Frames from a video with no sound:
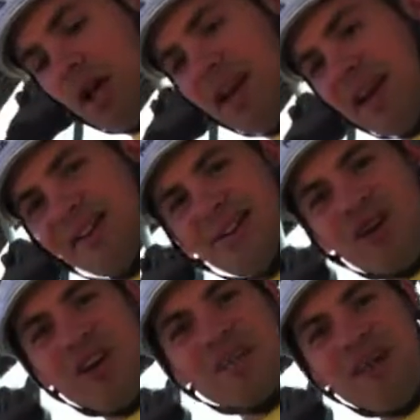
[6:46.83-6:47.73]
and I just
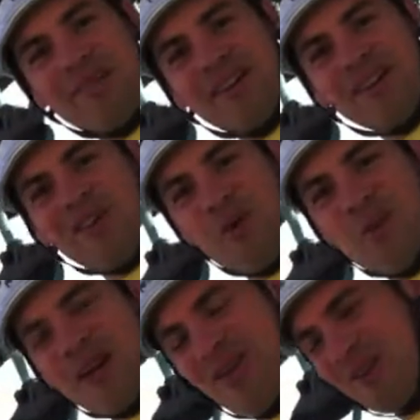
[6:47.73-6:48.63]
cross my fingers and
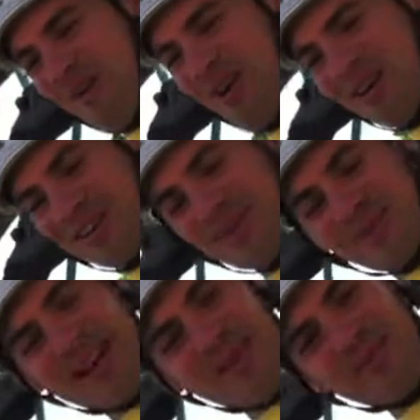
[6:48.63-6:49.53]
hope I don't fall, because it
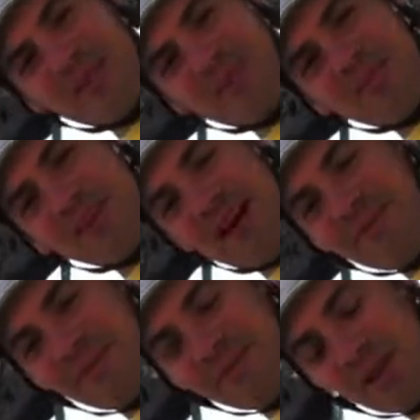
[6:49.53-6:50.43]
would not be
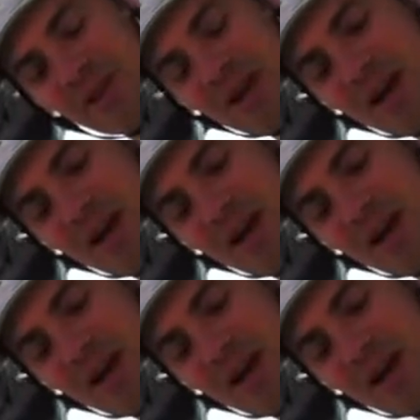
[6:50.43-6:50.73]
comfortable.